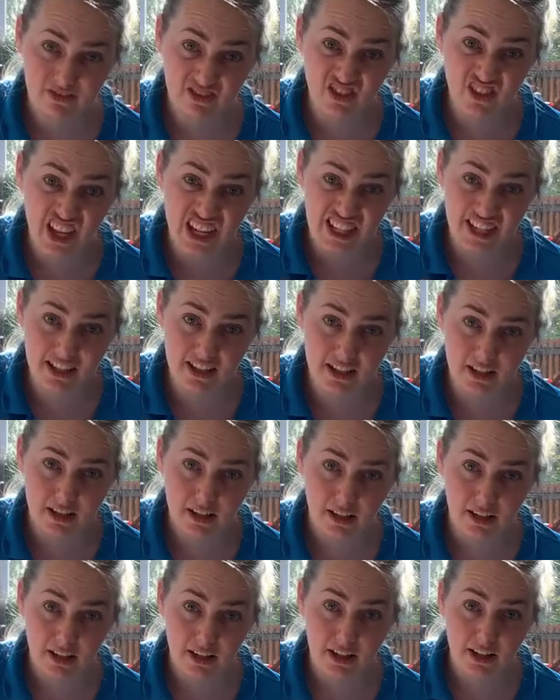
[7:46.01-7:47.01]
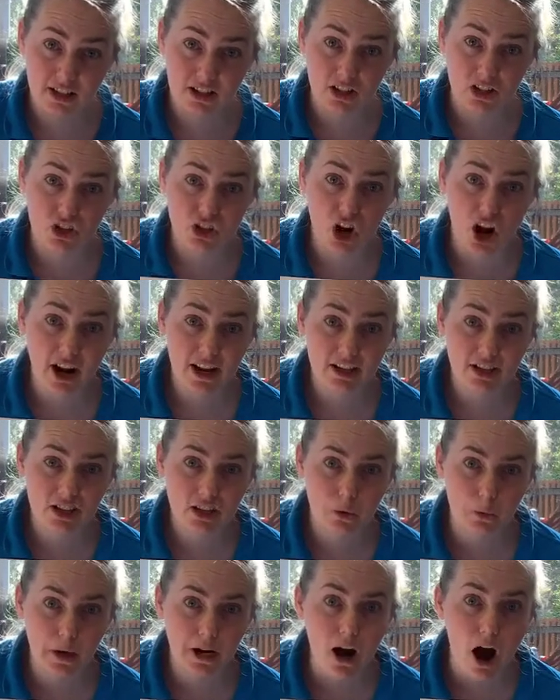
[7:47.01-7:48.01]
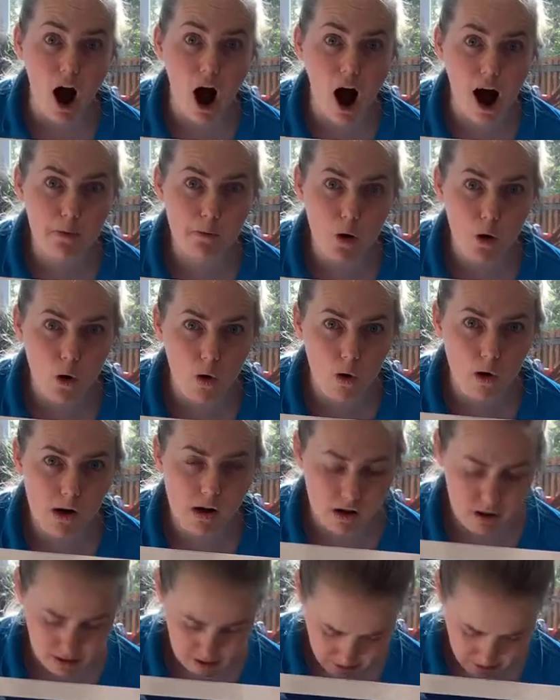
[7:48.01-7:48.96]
This is the giant squid eyeball.